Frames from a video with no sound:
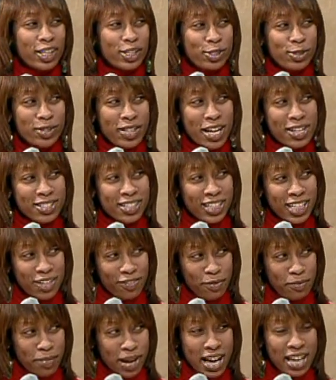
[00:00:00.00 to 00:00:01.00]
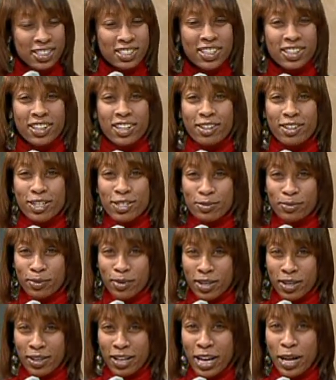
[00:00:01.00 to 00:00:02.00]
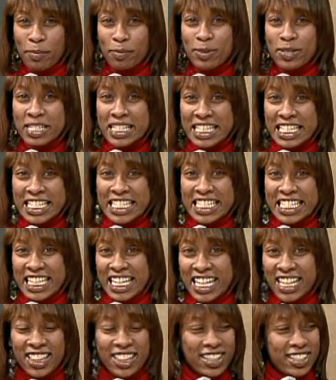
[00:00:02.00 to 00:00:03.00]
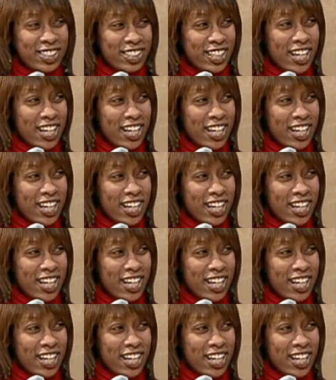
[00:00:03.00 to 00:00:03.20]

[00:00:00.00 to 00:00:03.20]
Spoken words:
a 2011 pageant there as well, April 16th.